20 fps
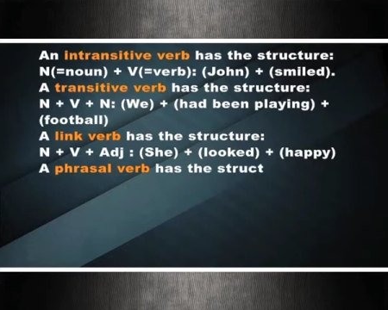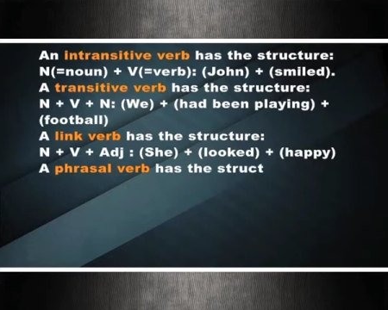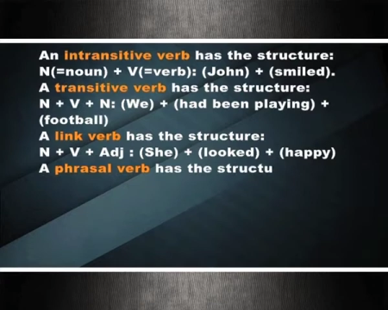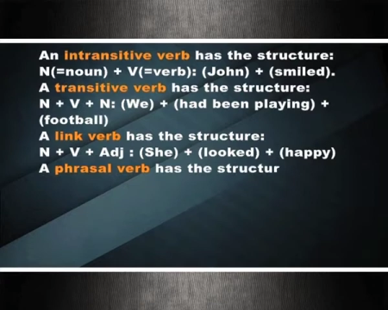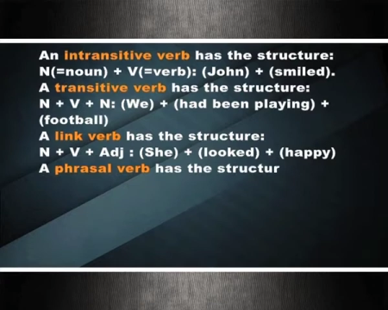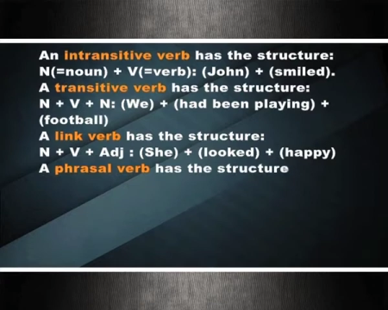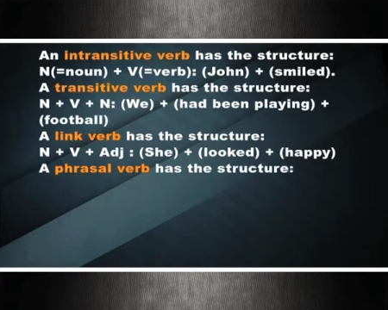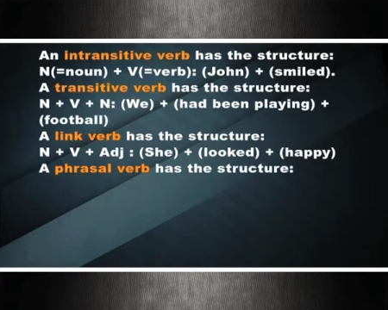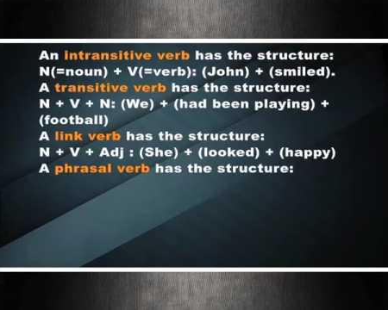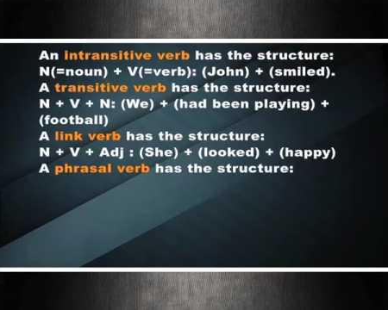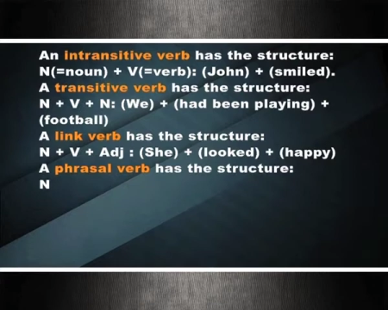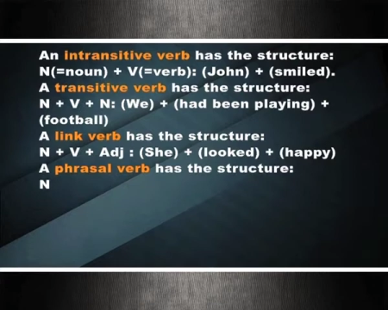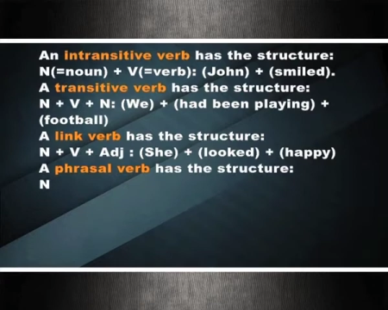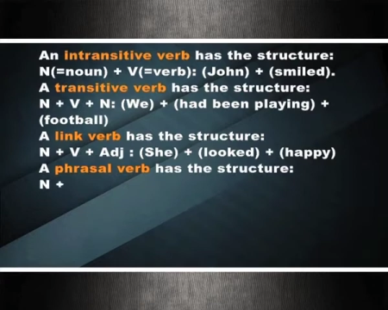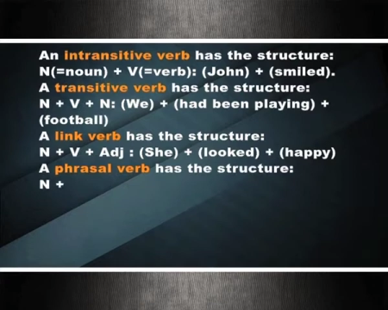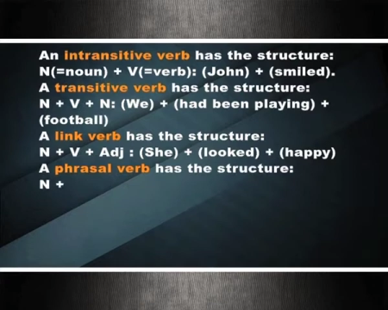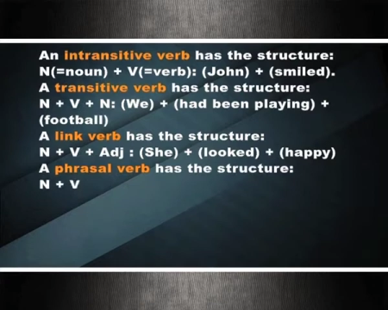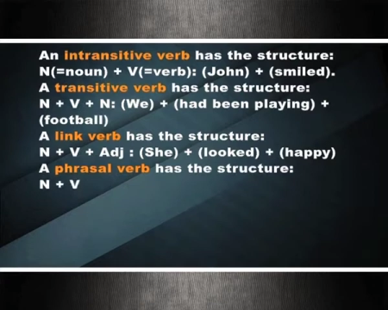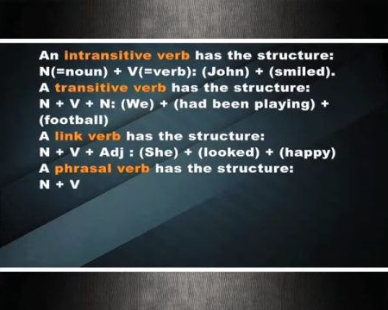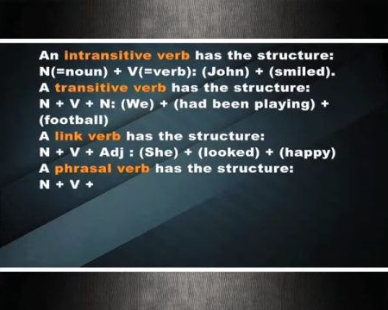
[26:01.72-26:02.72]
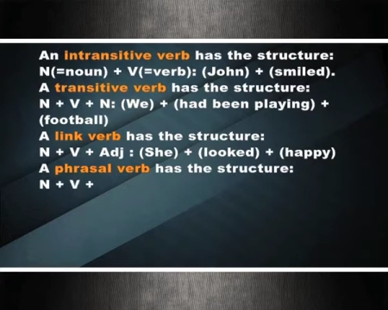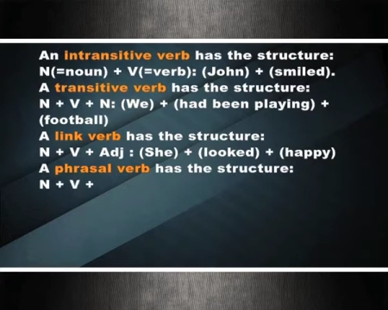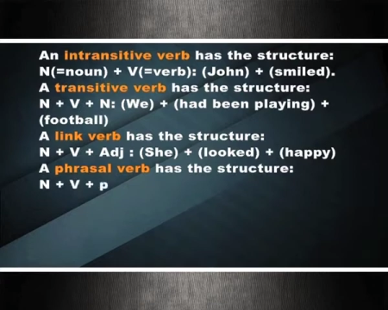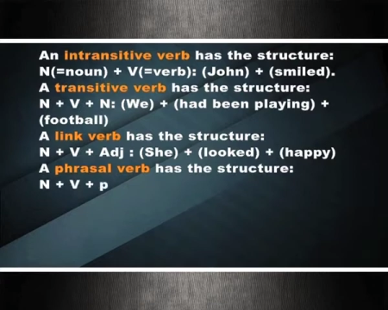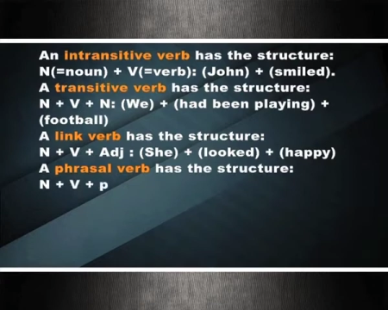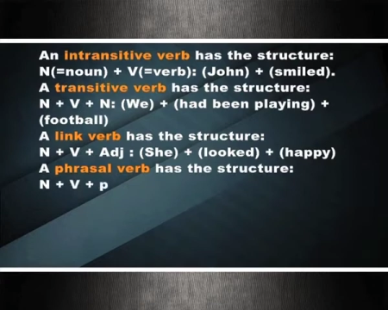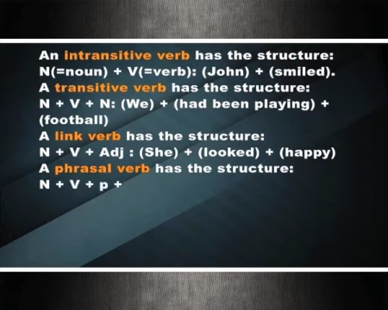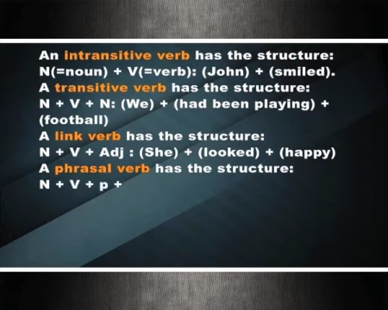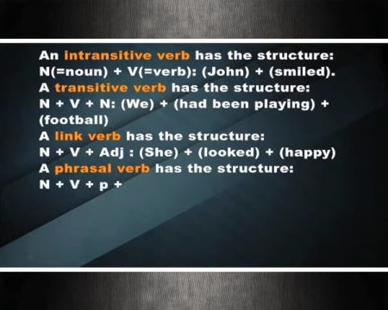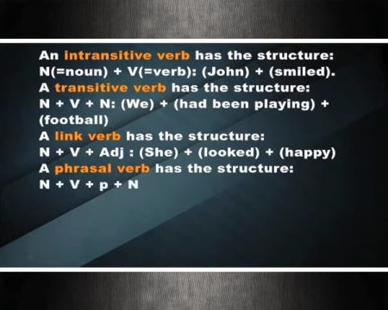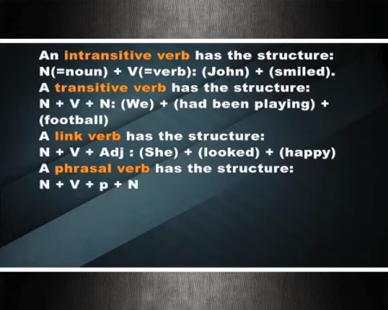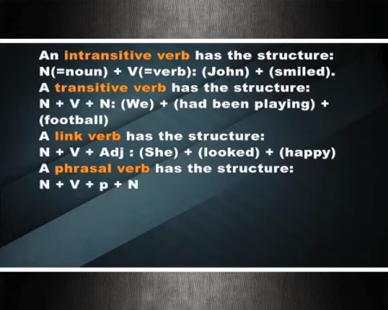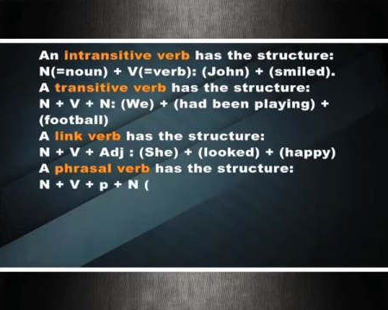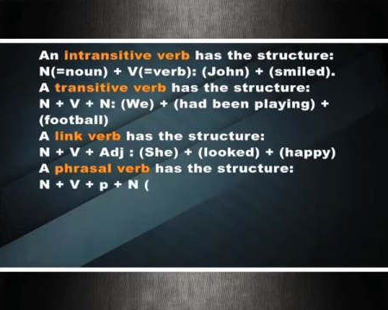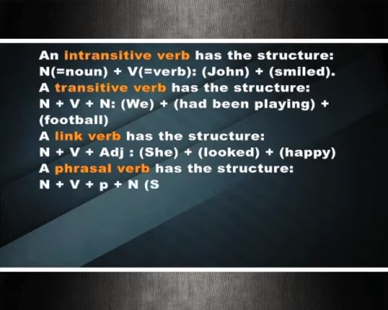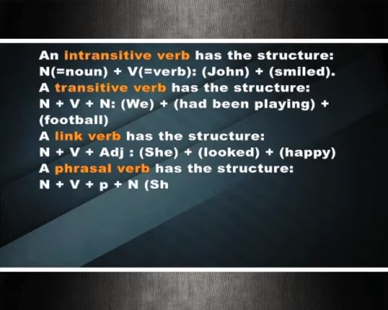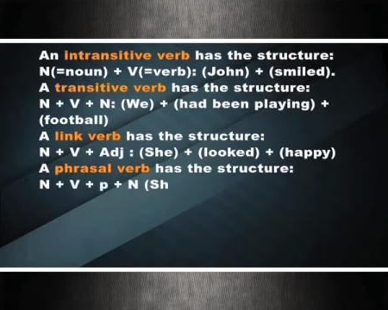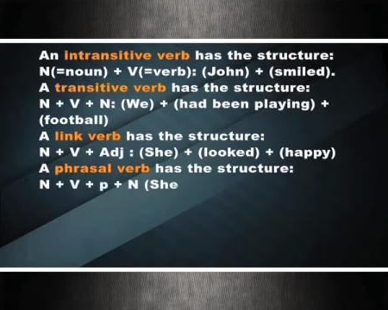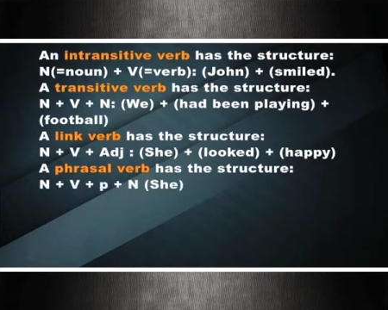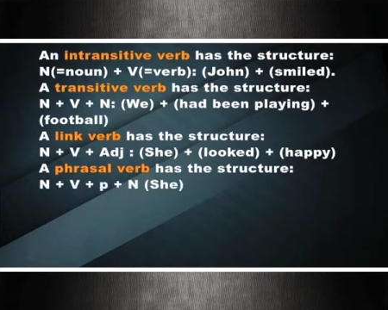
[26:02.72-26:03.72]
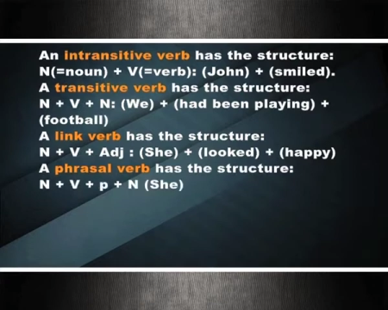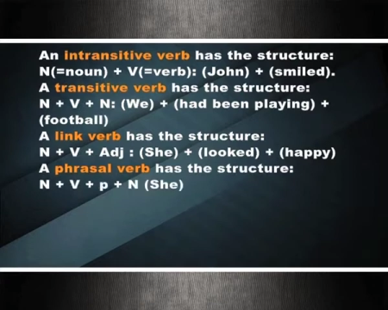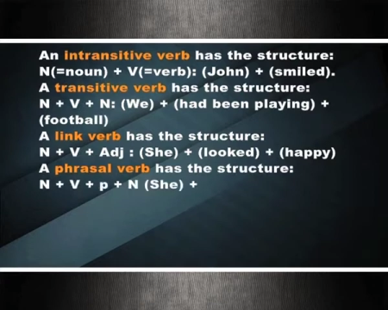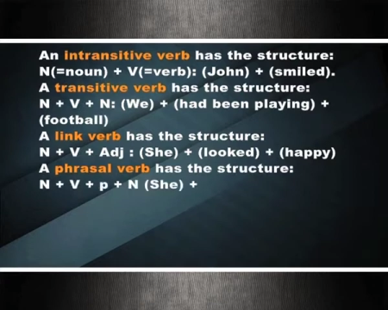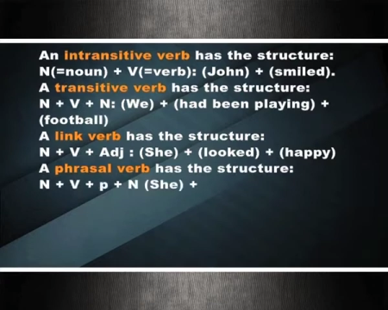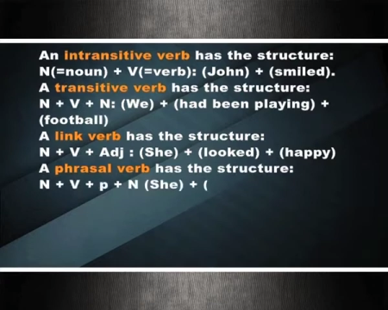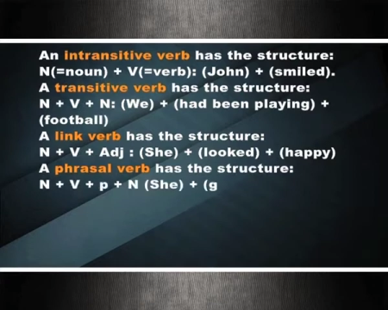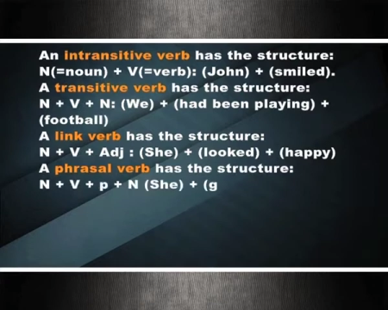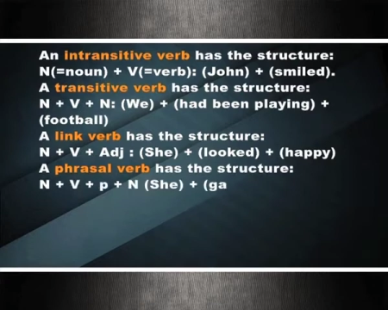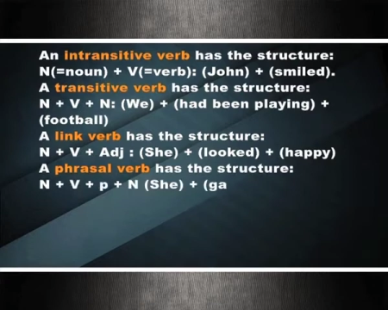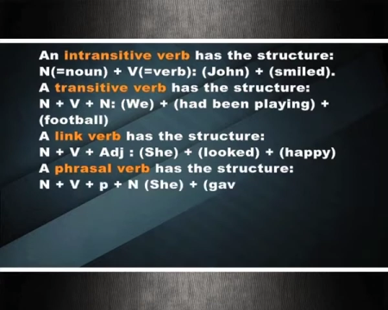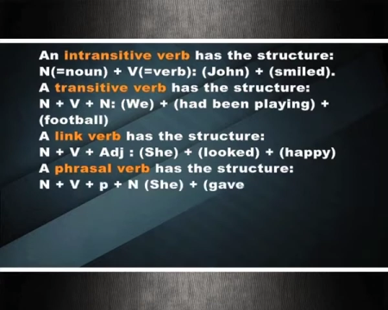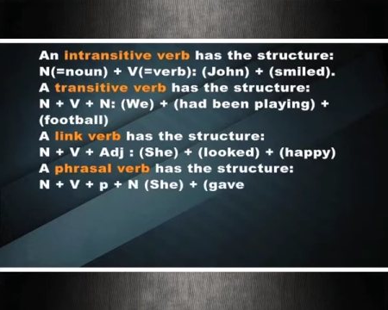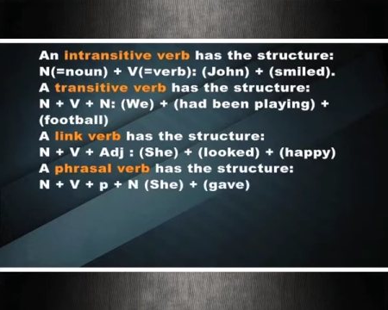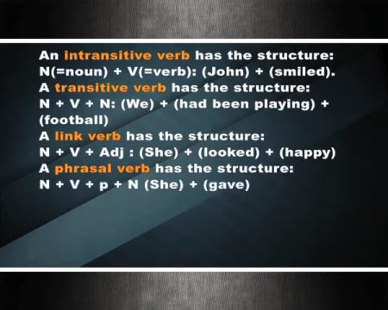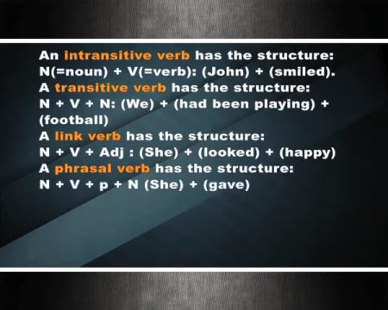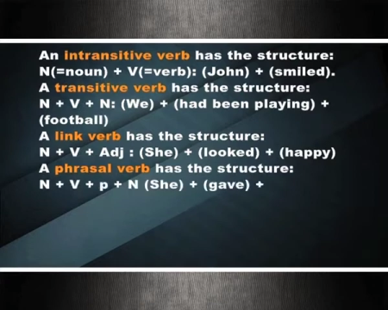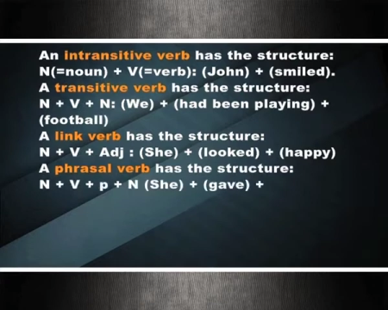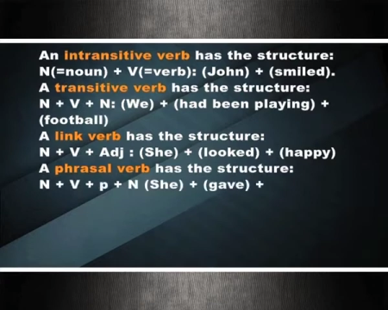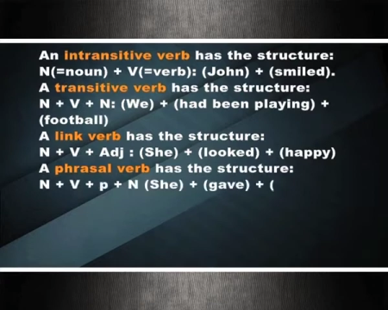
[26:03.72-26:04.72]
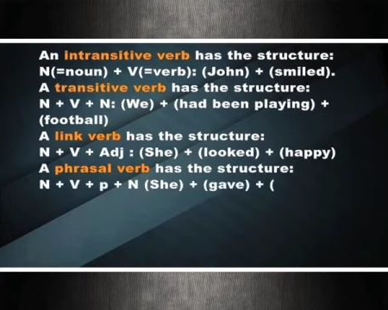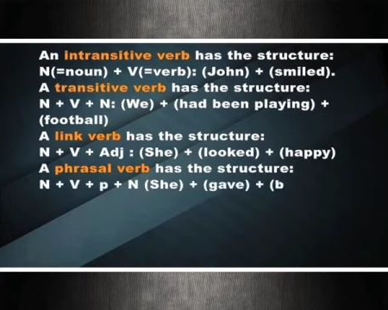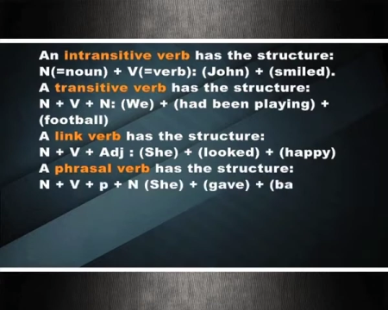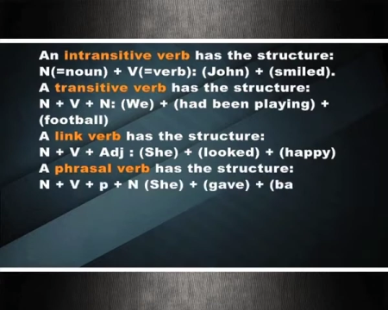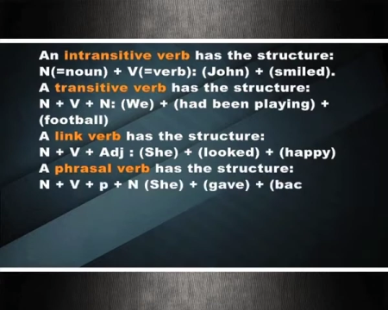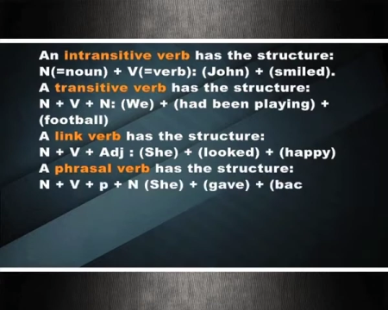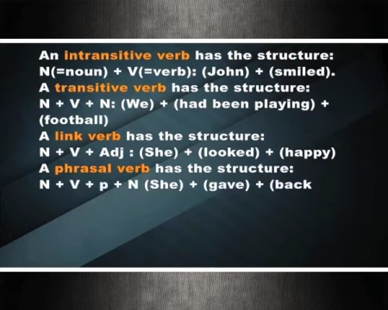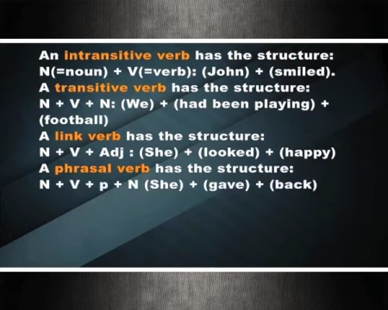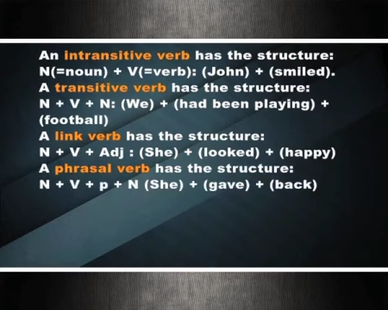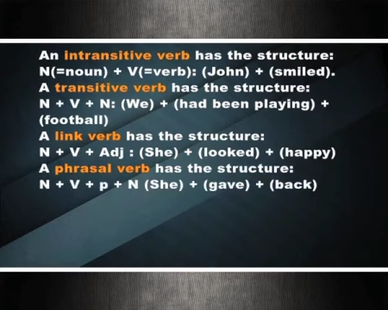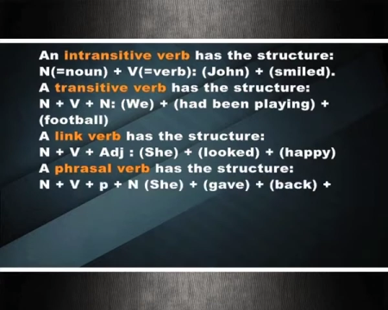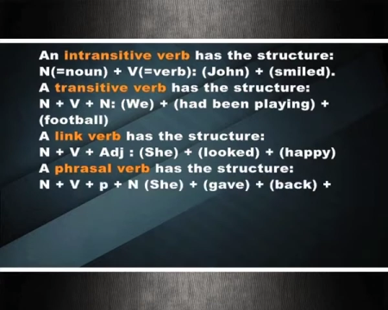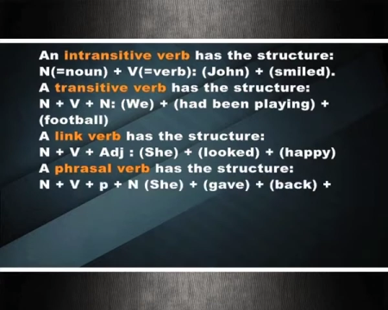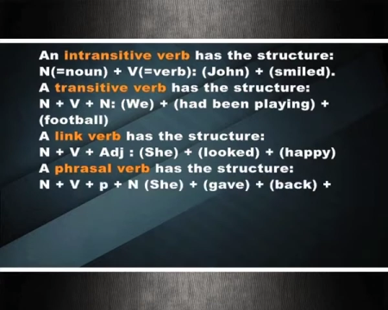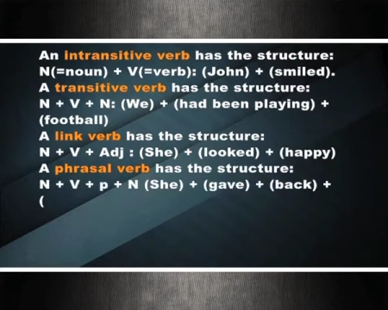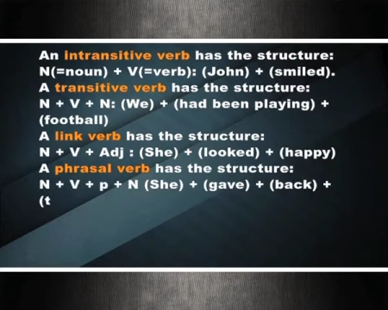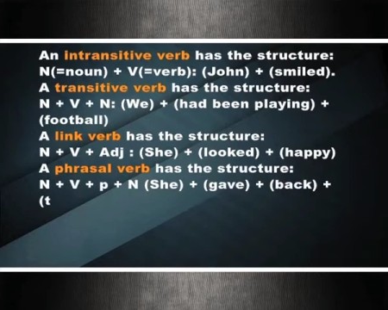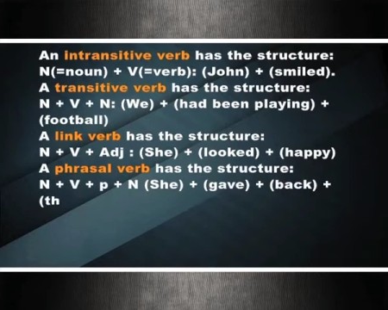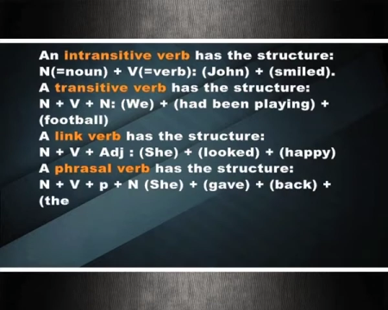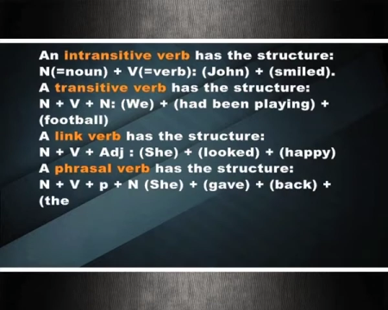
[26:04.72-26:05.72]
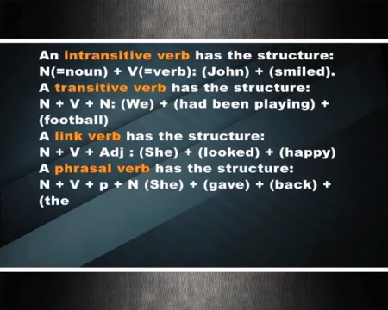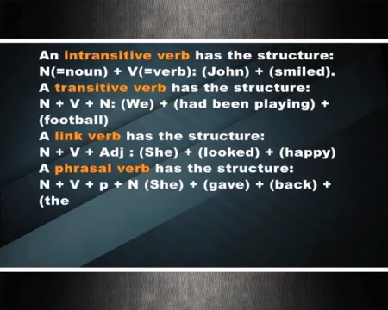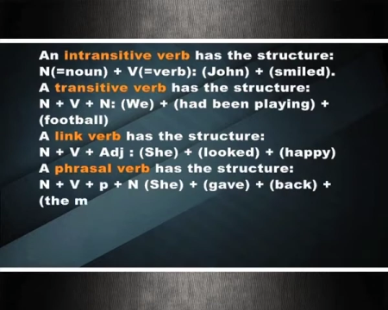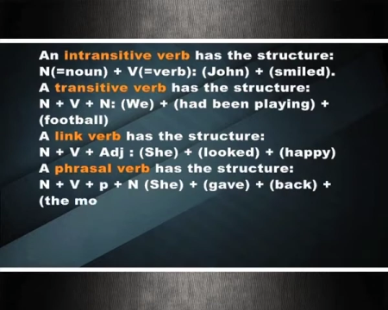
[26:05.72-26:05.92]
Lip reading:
[unreadable: no face in view]